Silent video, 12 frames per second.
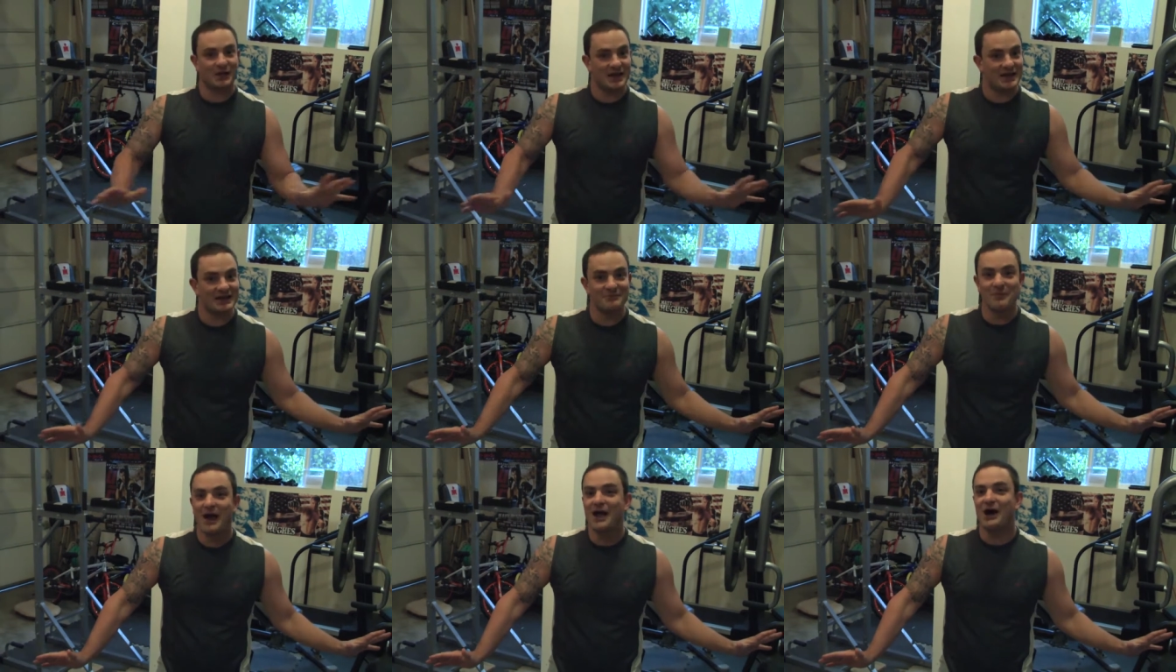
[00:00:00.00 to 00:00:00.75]
laying
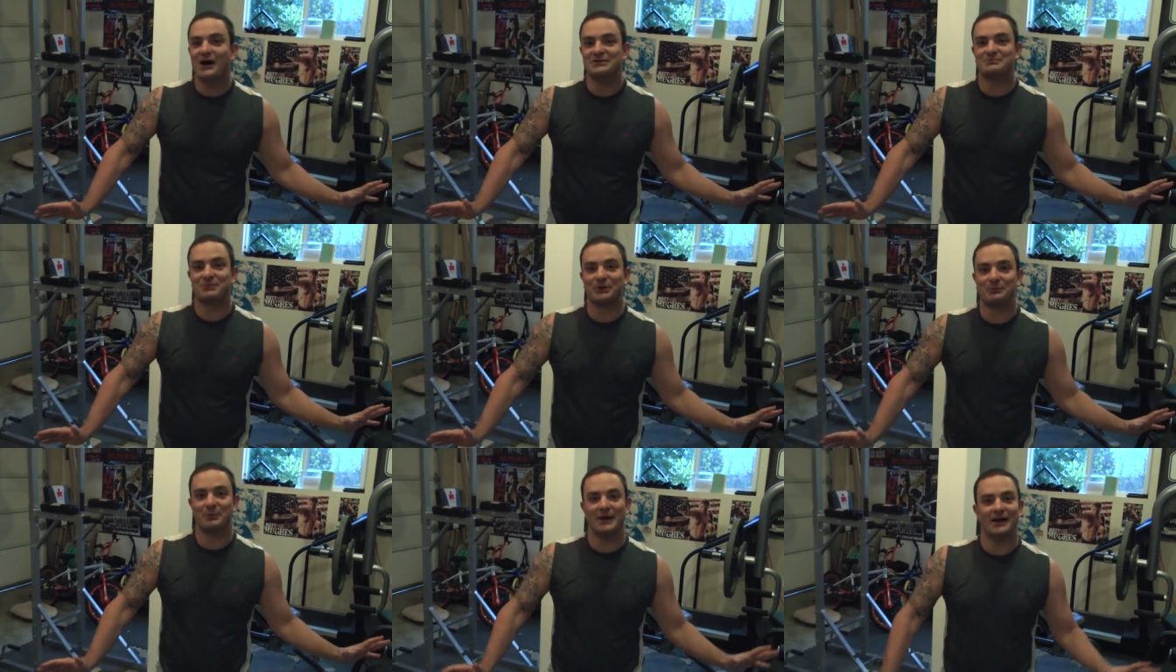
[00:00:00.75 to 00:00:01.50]
in my
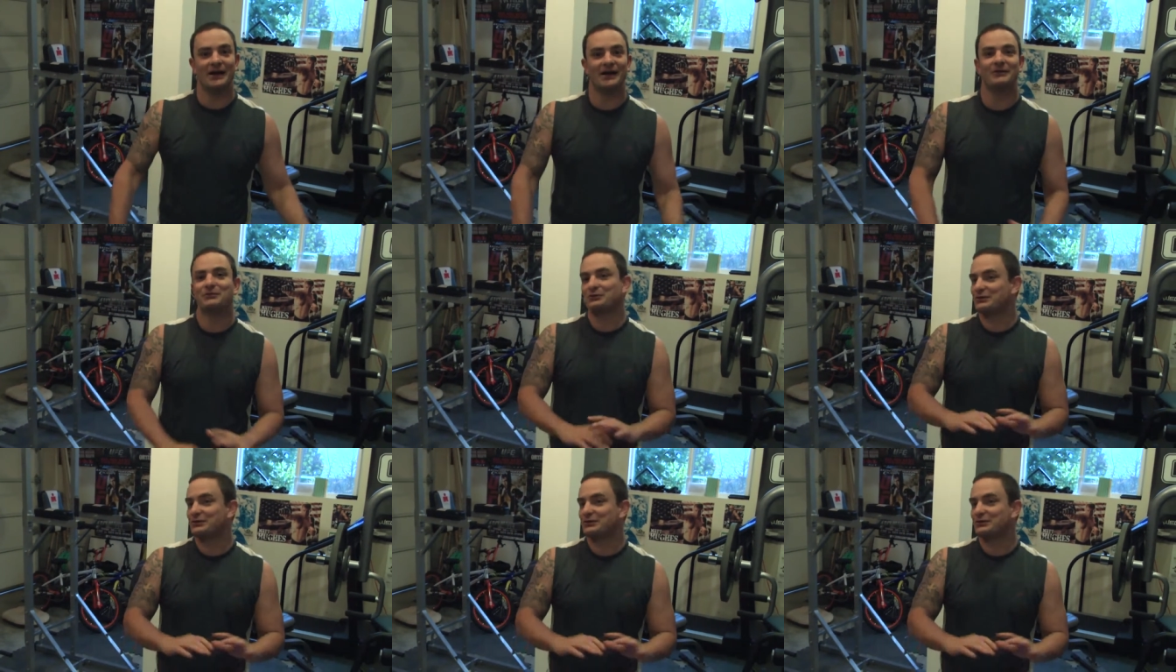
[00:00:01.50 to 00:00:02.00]
hospital bed